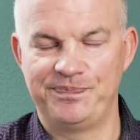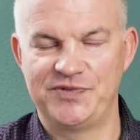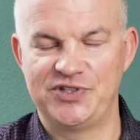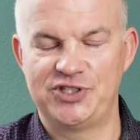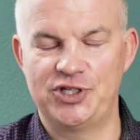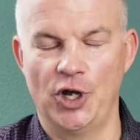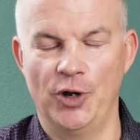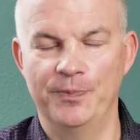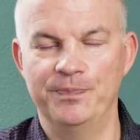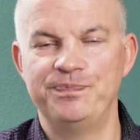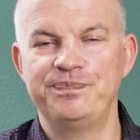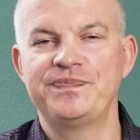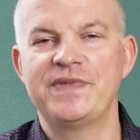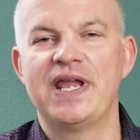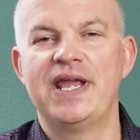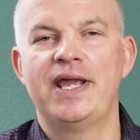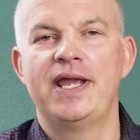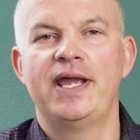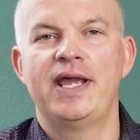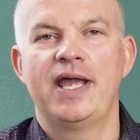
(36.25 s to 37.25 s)
So
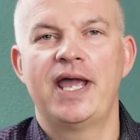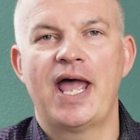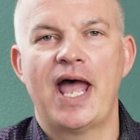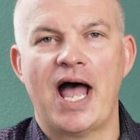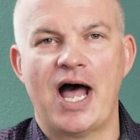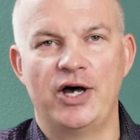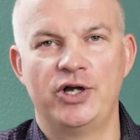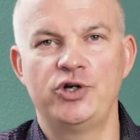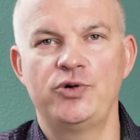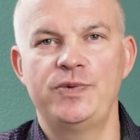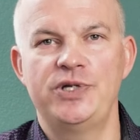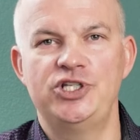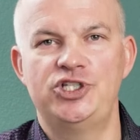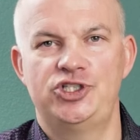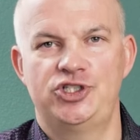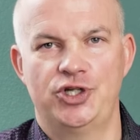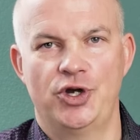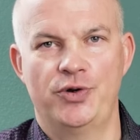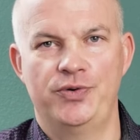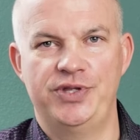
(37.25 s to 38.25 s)
how do we
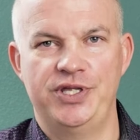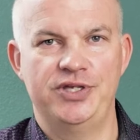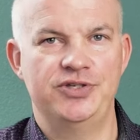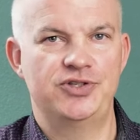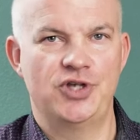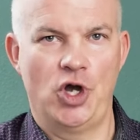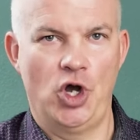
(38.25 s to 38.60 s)
show these